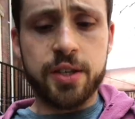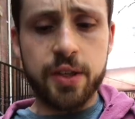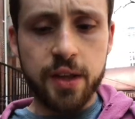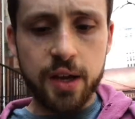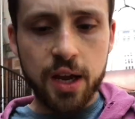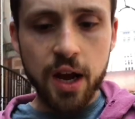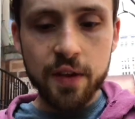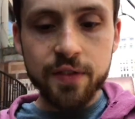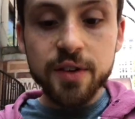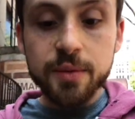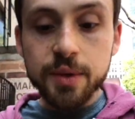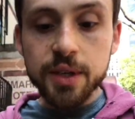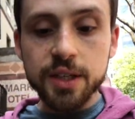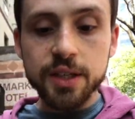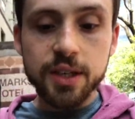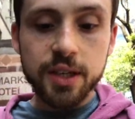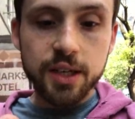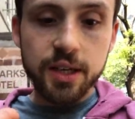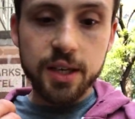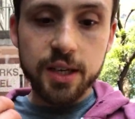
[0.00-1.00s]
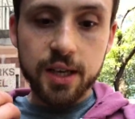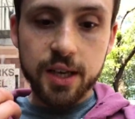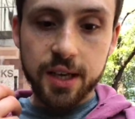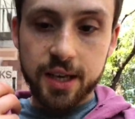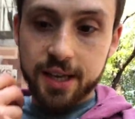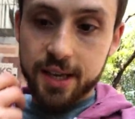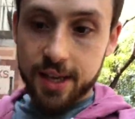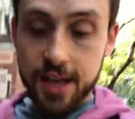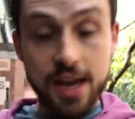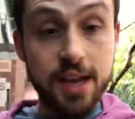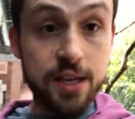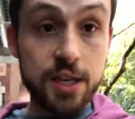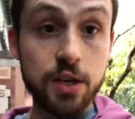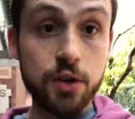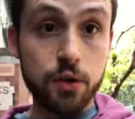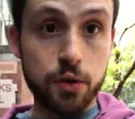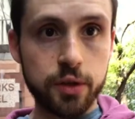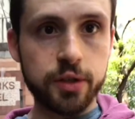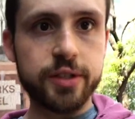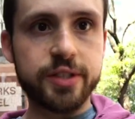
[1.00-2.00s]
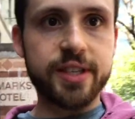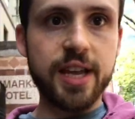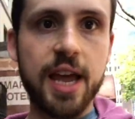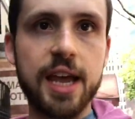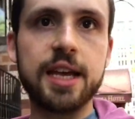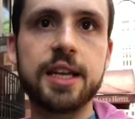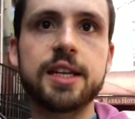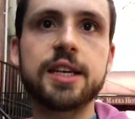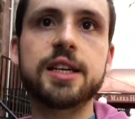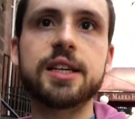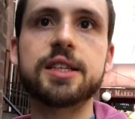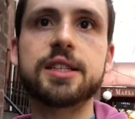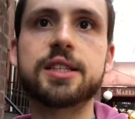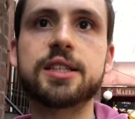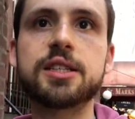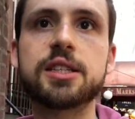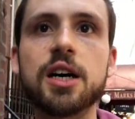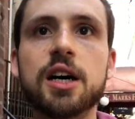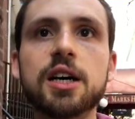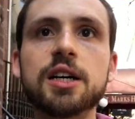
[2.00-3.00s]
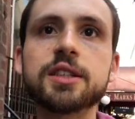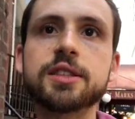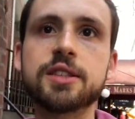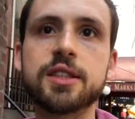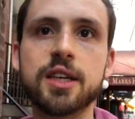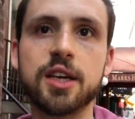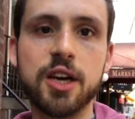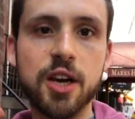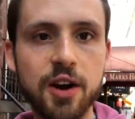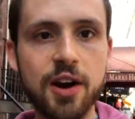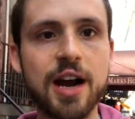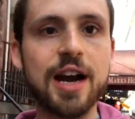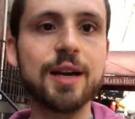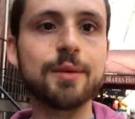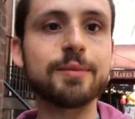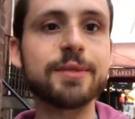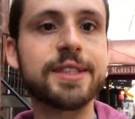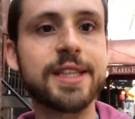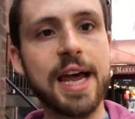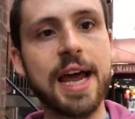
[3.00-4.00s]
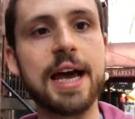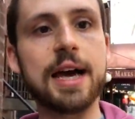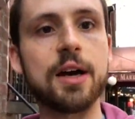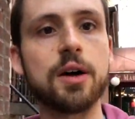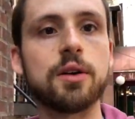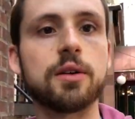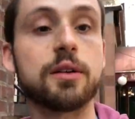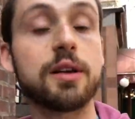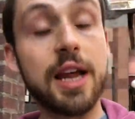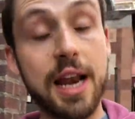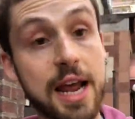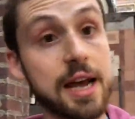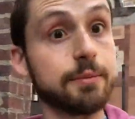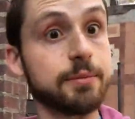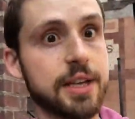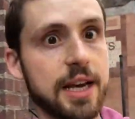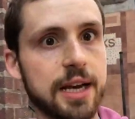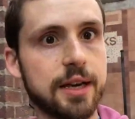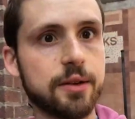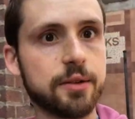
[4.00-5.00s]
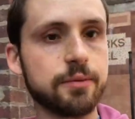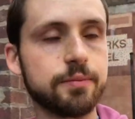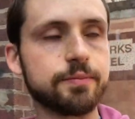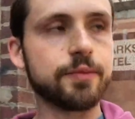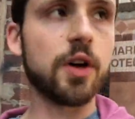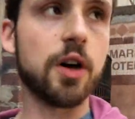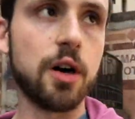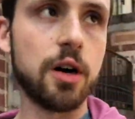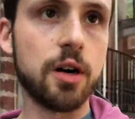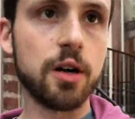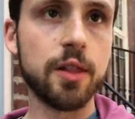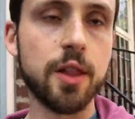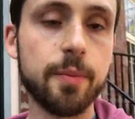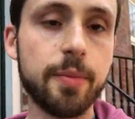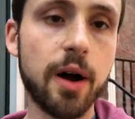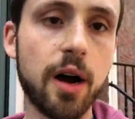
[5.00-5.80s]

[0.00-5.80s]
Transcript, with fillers: So the government in New York State start to clamp down, clamp down on the